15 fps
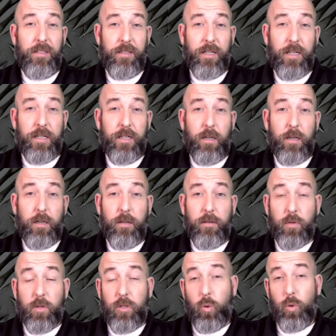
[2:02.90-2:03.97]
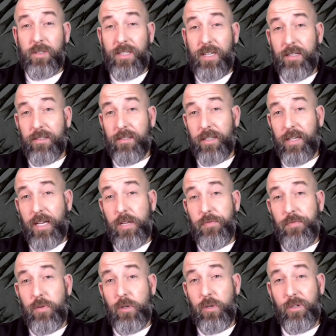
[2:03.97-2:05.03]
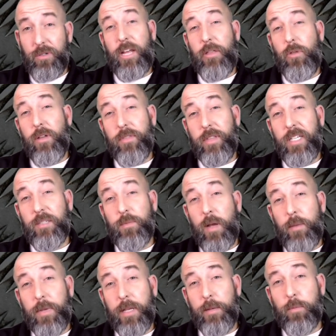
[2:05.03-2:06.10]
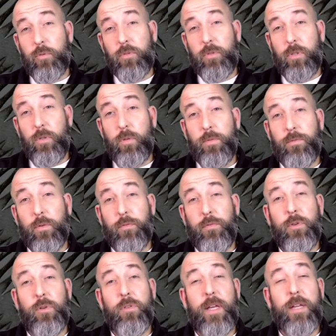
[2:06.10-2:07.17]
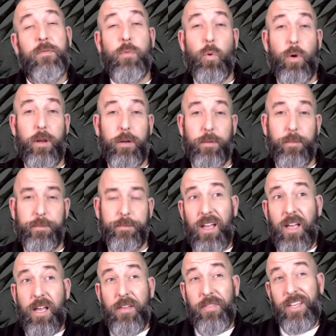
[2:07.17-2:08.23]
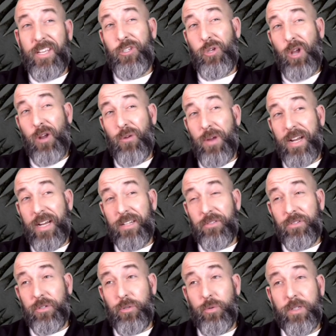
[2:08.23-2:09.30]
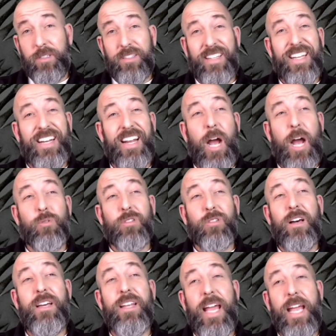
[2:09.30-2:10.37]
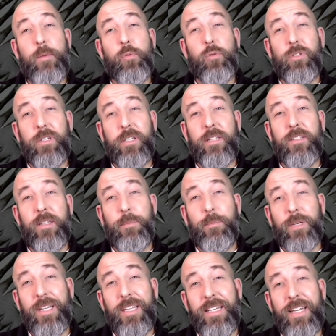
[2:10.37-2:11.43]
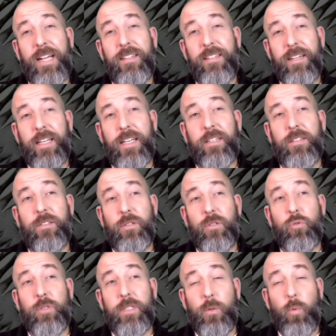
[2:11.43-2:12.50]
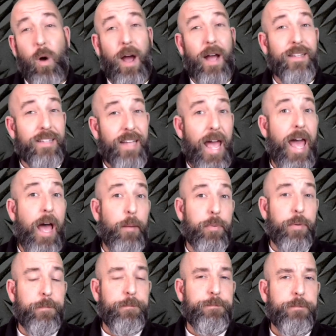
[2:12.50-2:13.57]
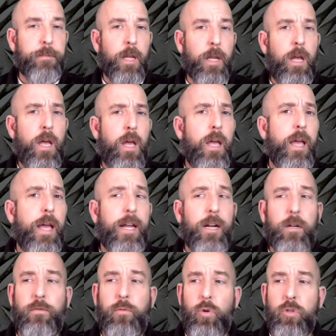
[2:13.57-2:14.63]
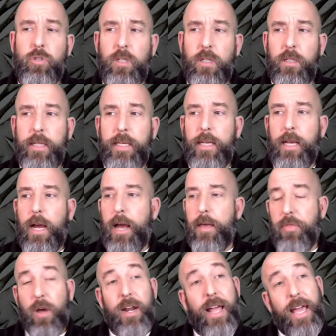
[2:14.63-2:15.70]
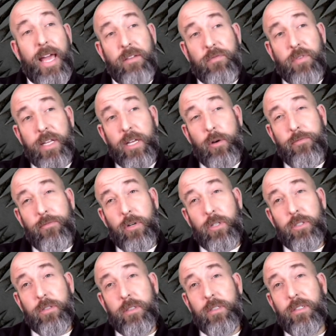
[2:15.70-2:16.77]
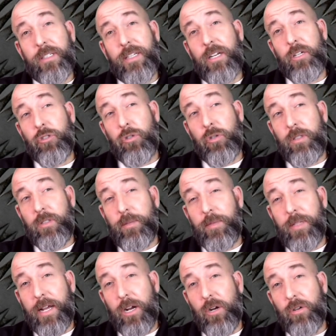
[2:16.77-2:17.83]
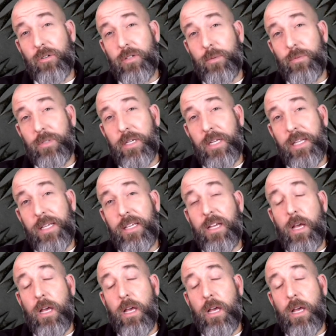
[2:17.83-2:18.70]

set of noise canceling headphones. I thought these might be able to fulfill that void. The issue I ran into is that I was unable to get them connected into the Wyze app. And unfortunately, I thought I had video footage of this to kind of show you some of the errors I was getting,